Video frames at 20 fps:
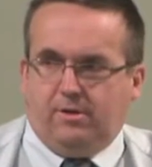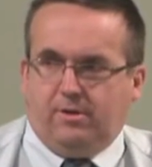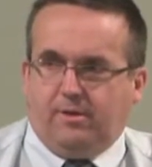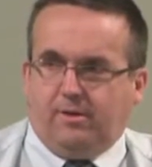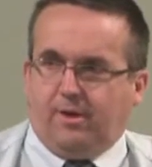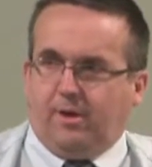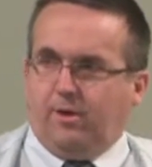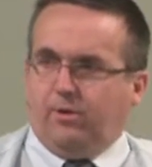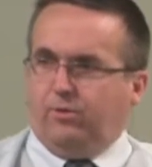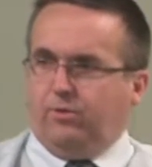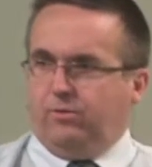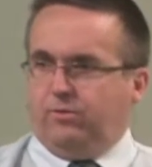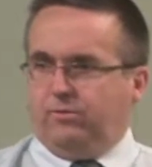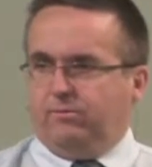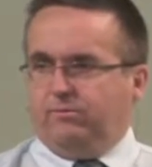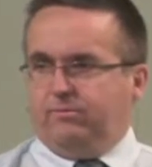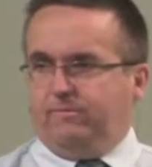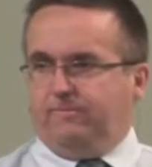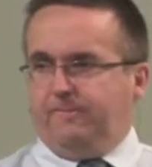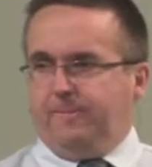Now,
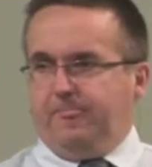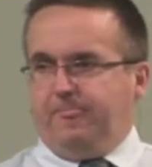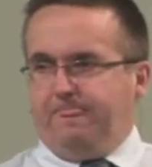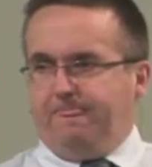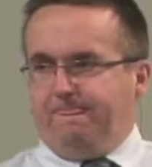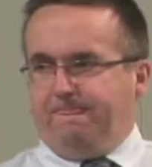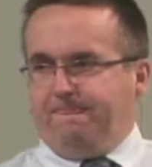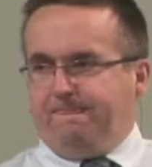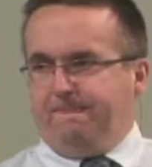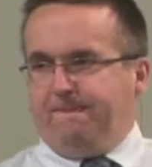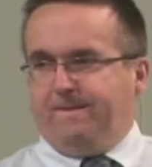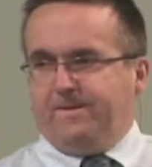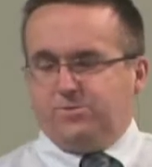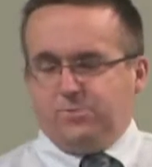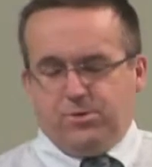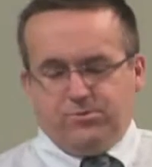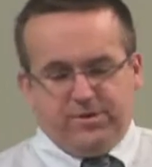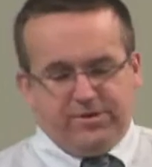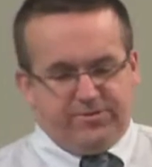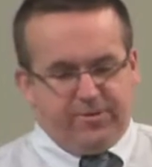as
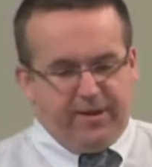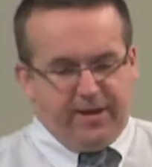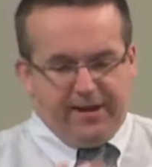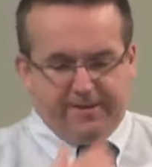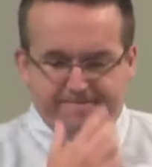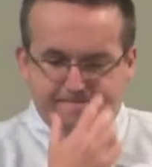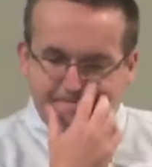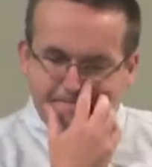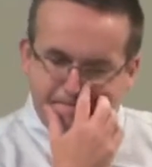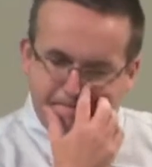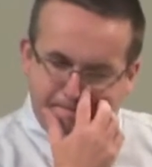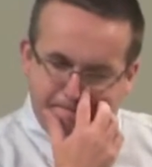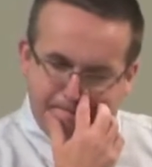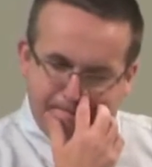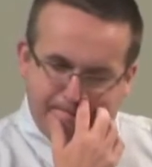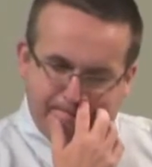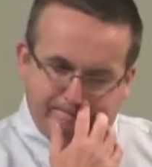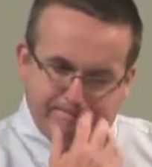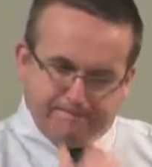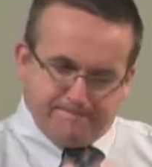we read that,
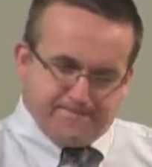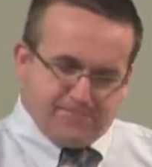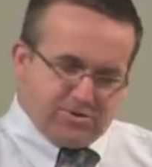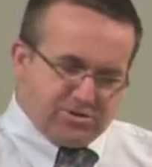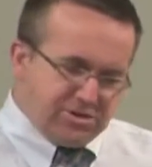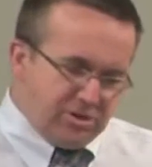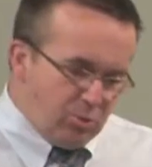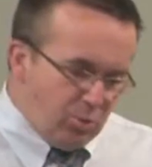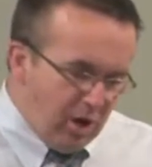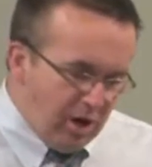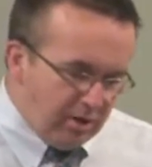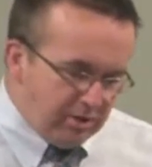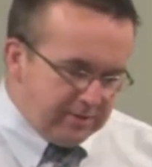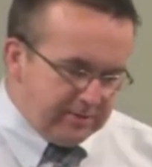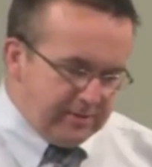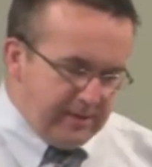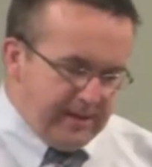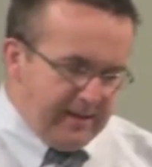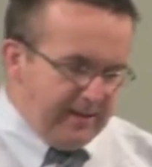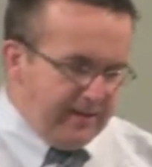we say, well,
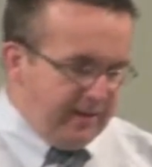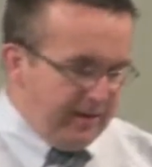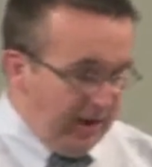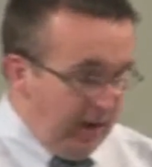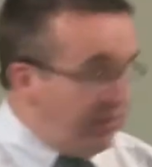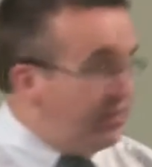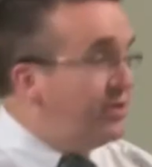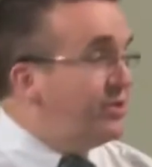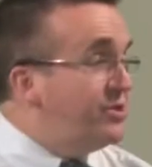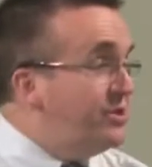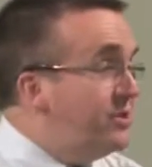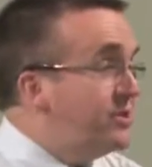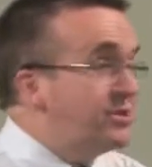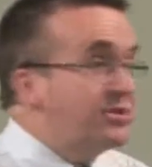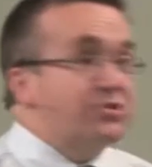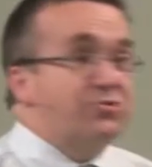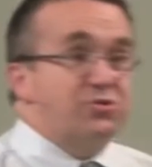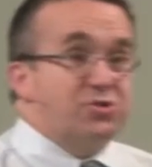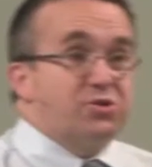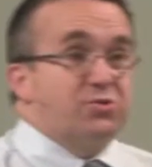how did
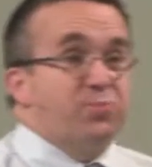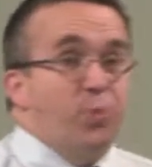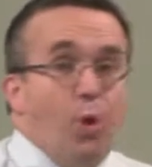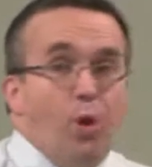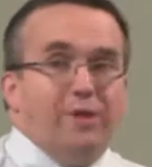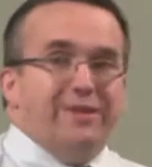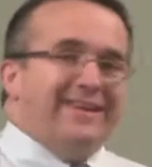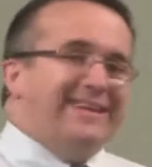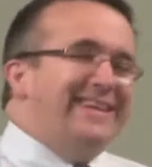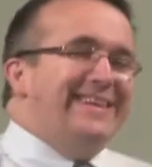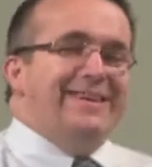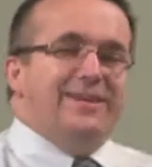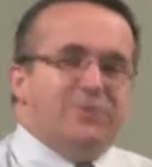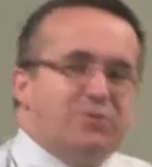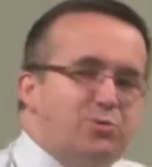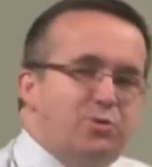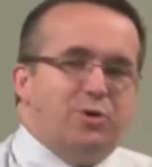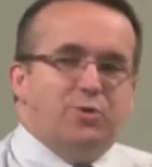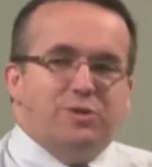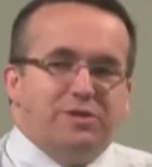Jesus respond? And
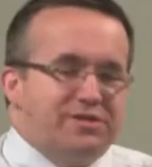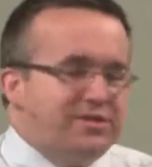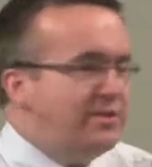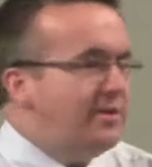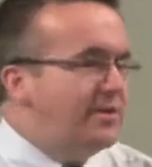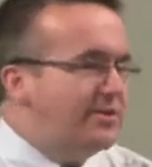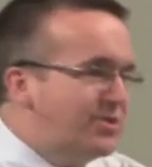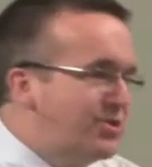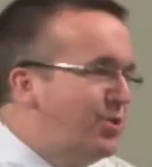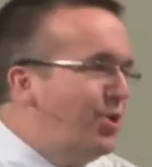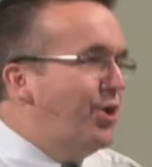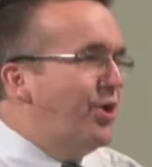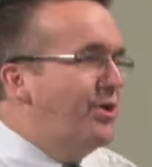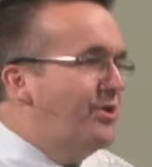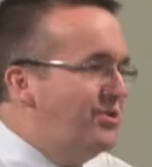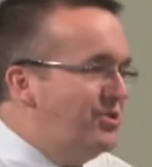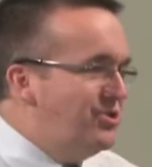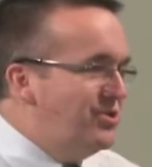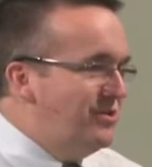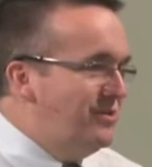here's where we see his
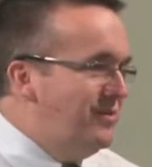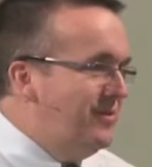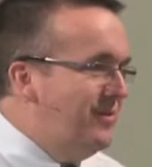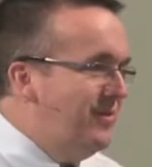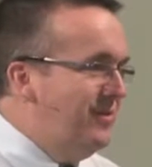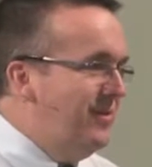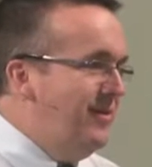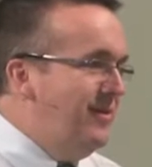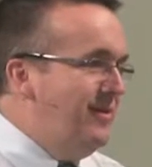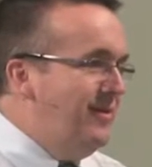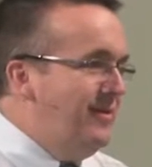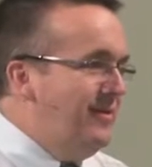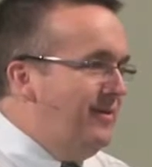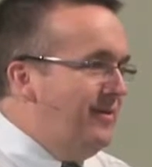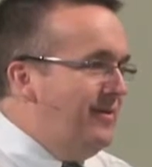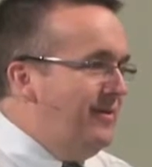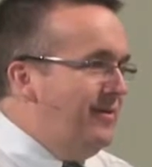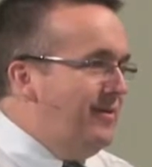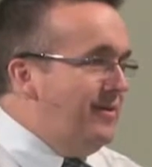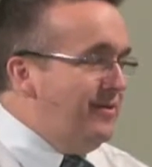courage.
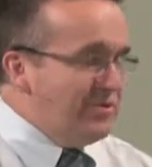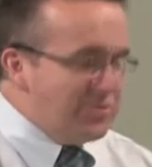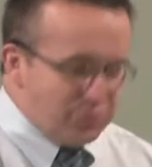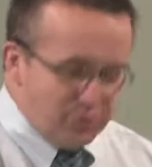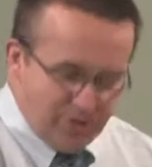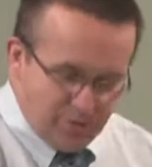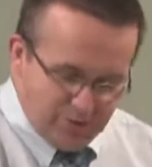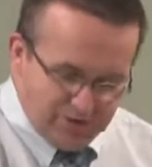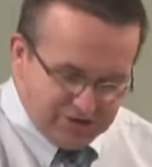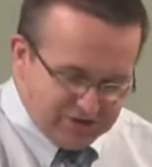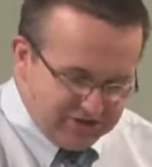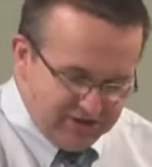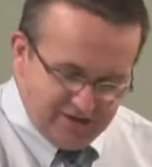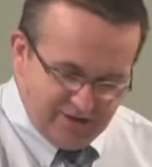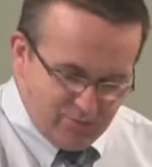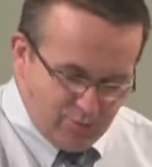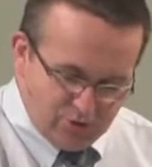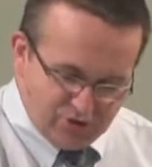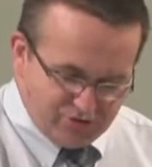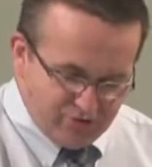Here's where we see
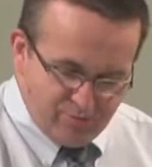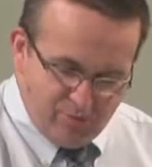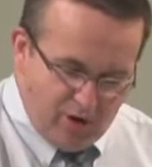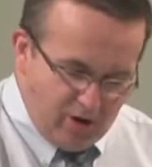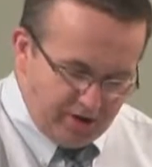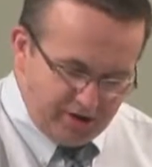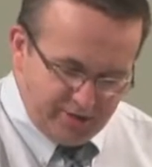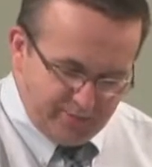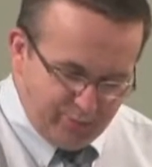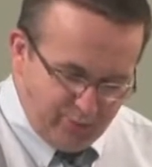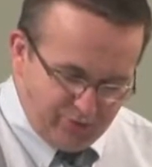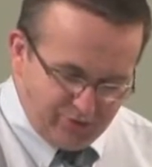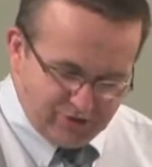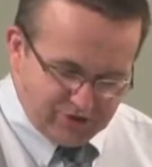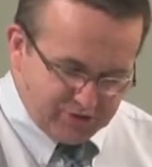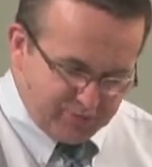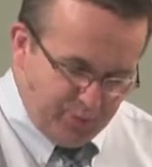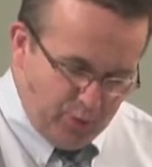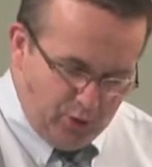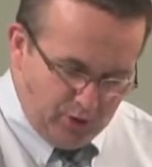the most remarkable
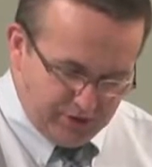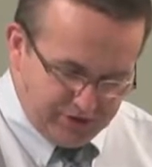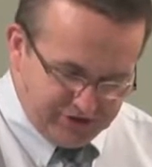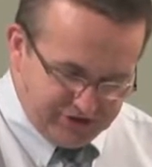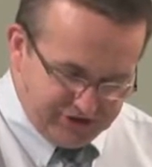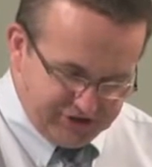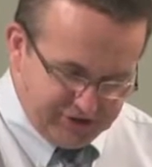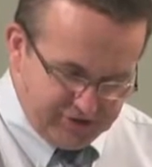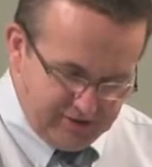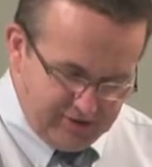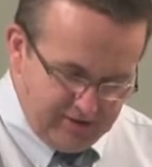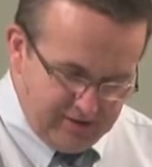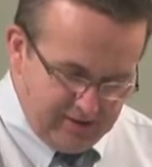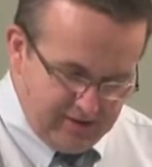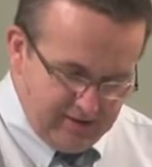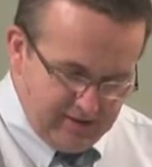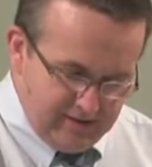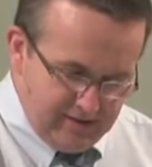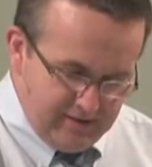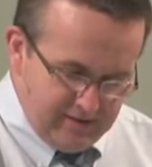response
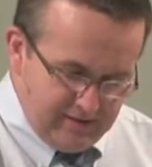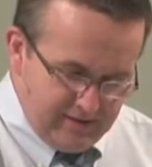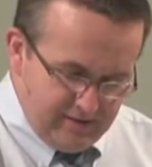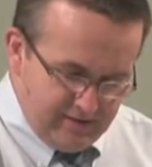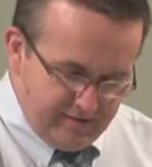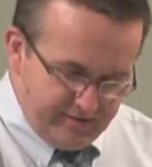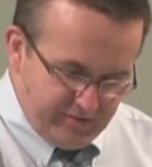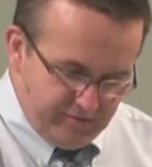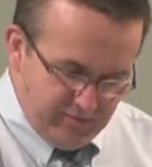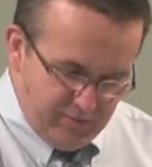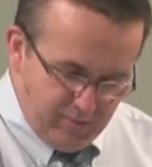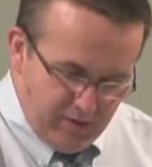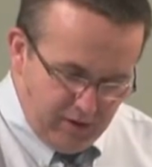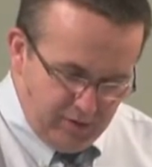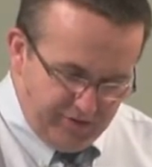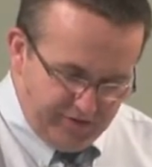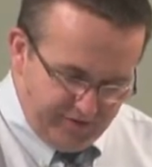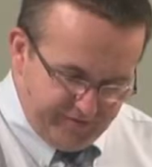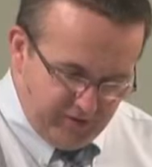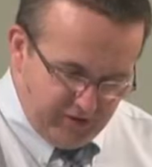from the
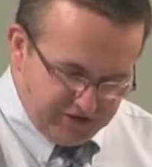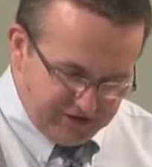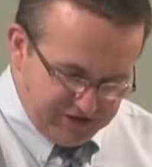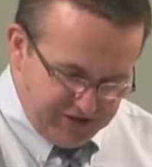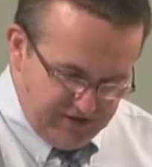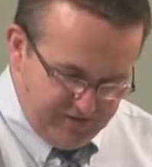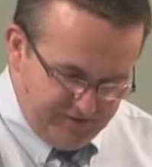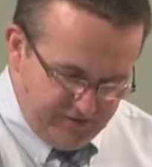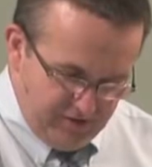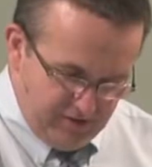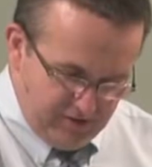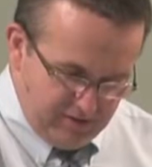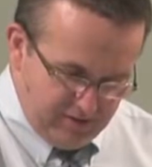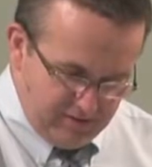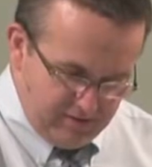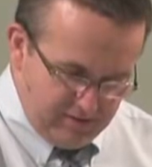mouth of our Savior.